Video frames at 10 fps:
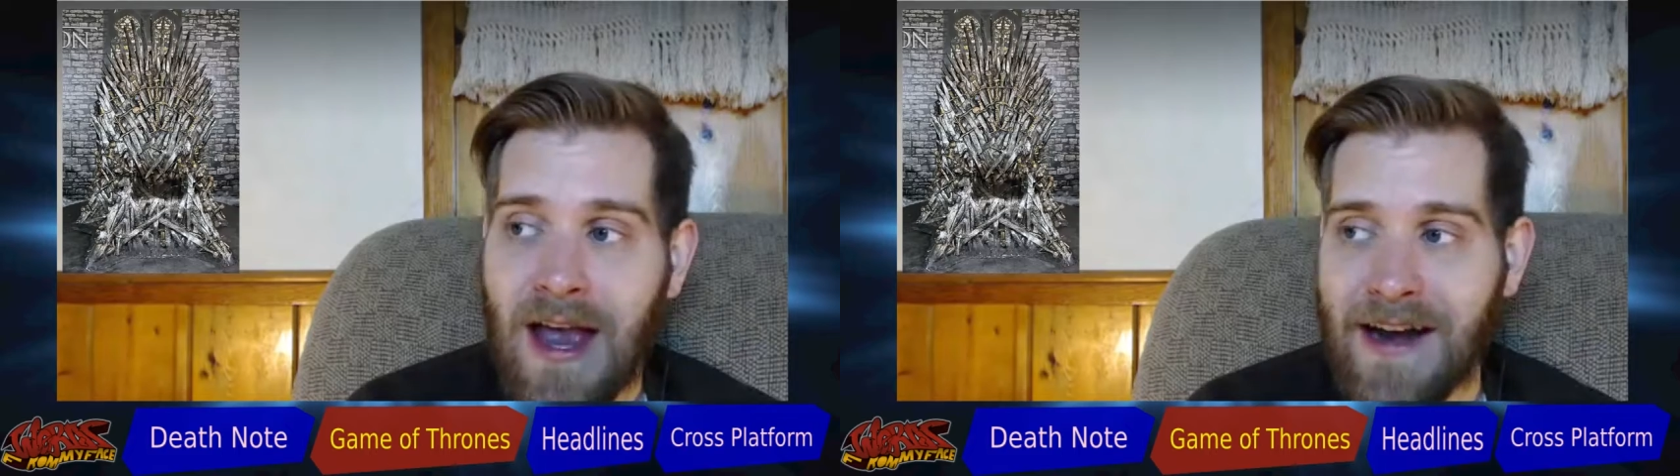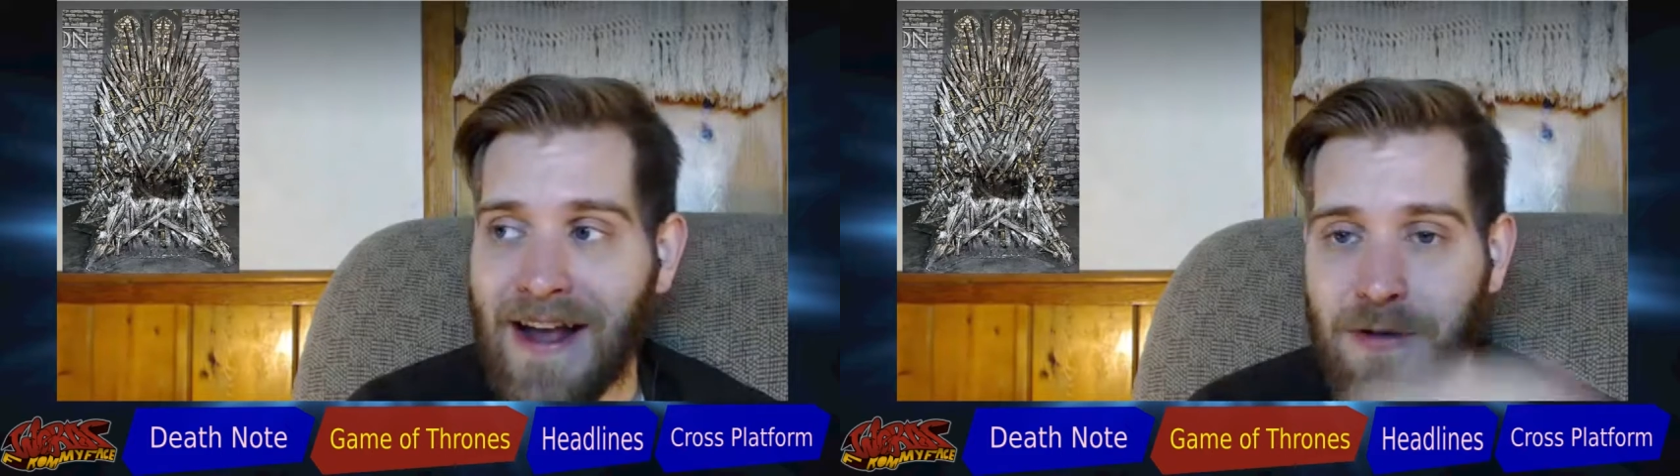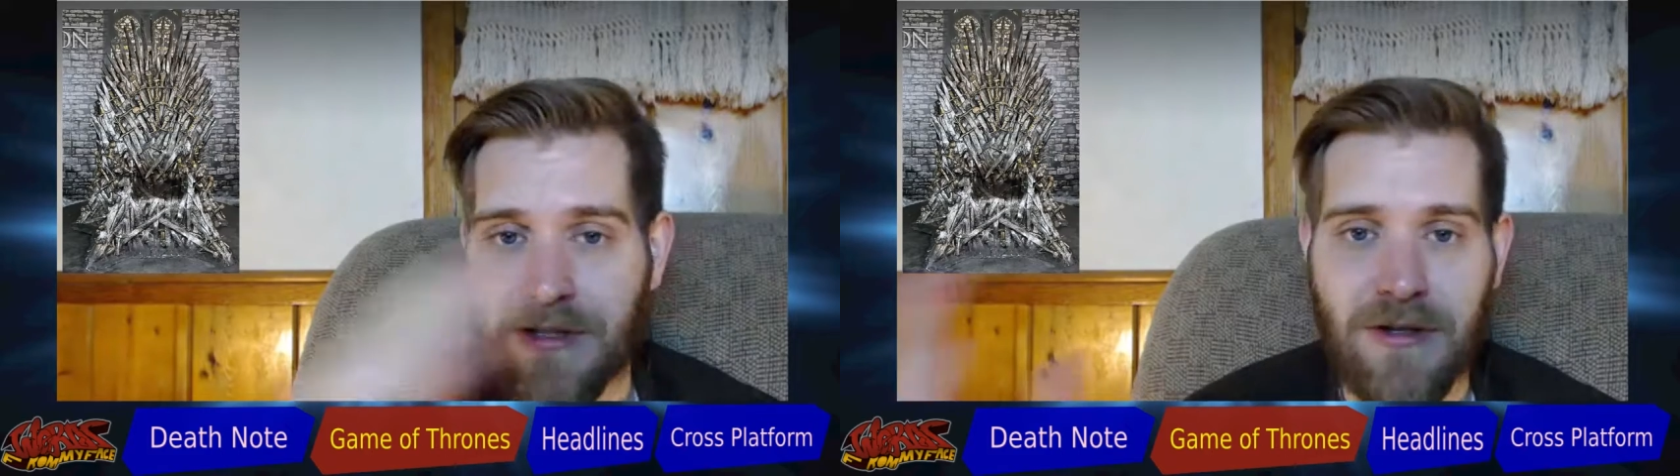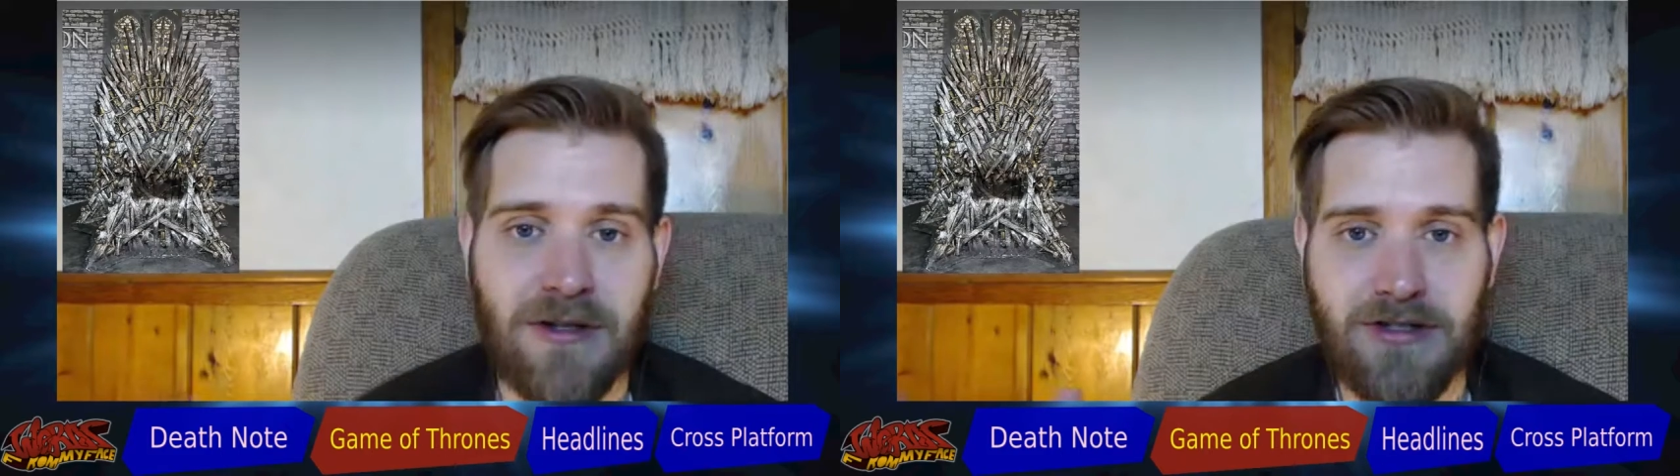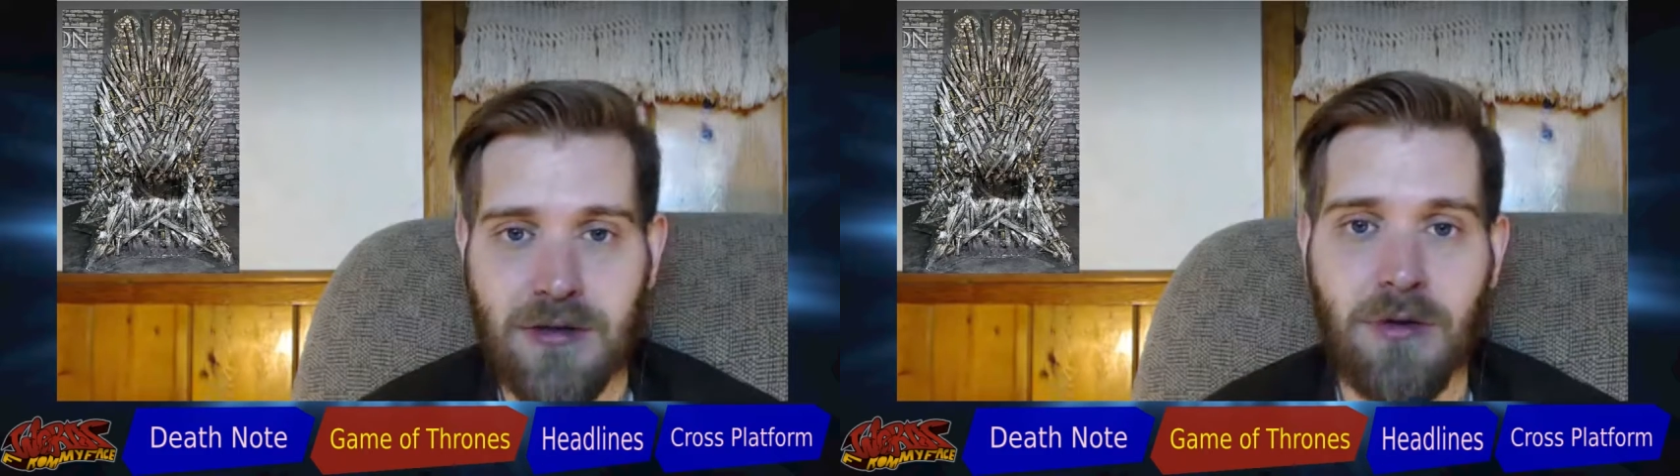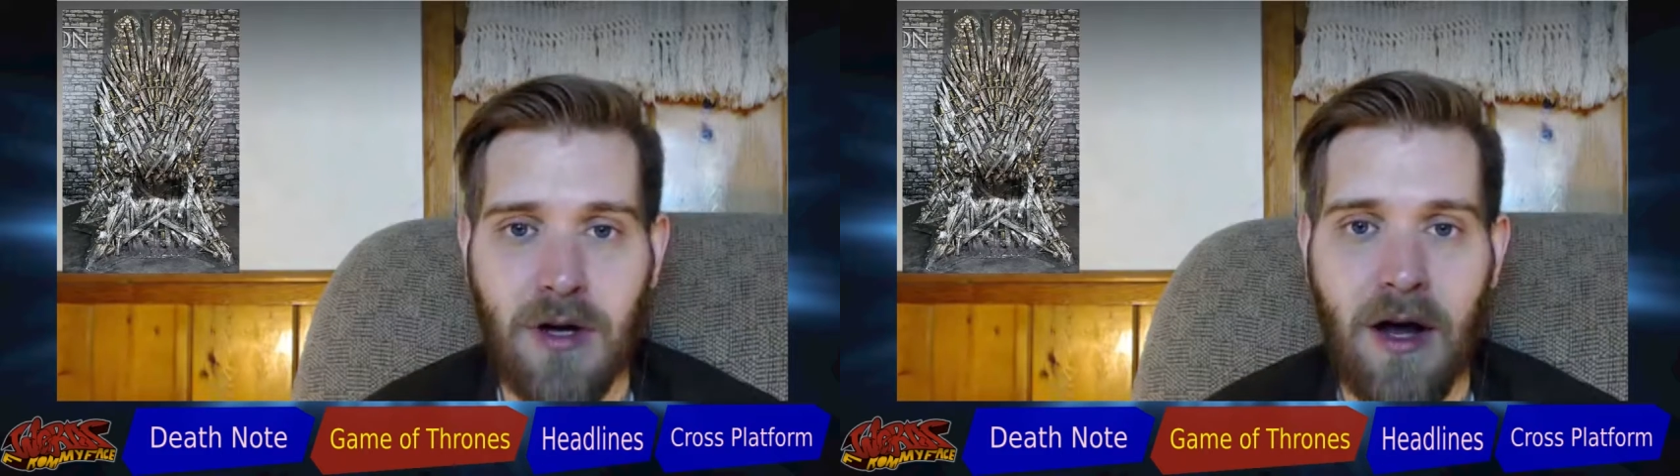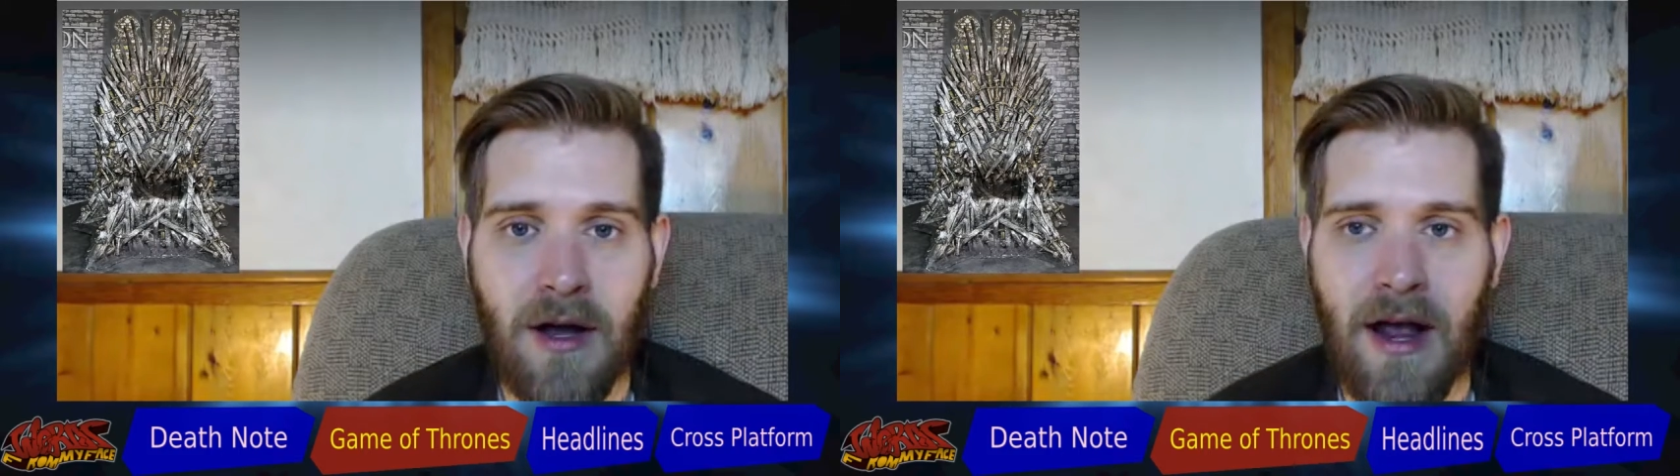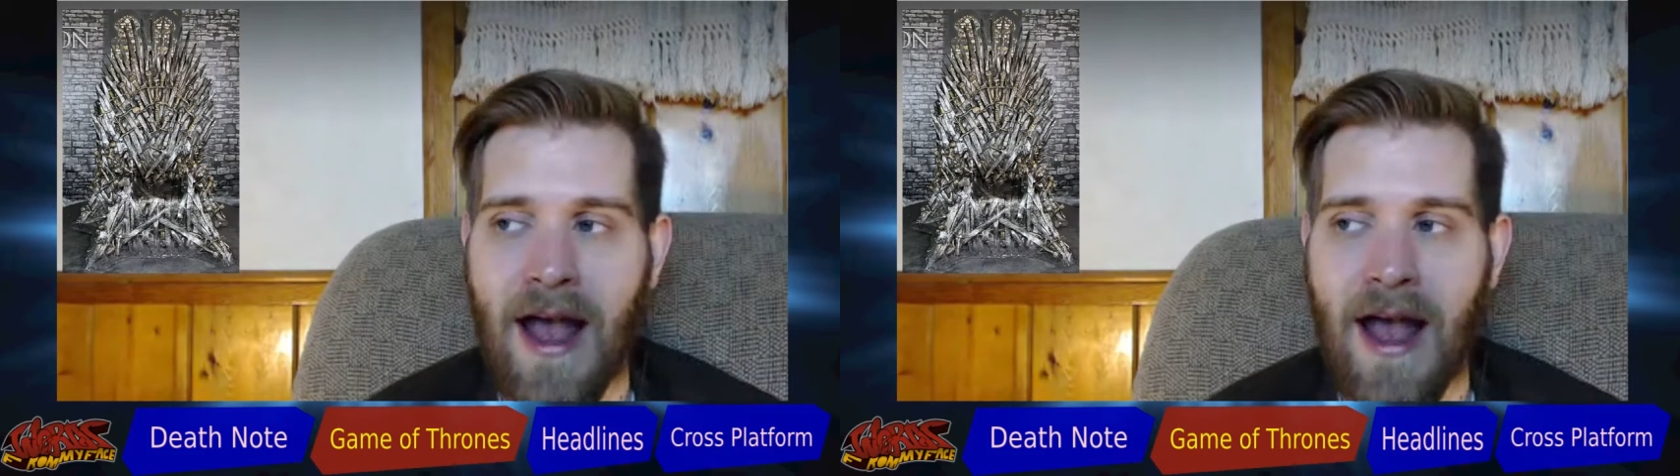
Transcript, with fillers: And now it's turned into an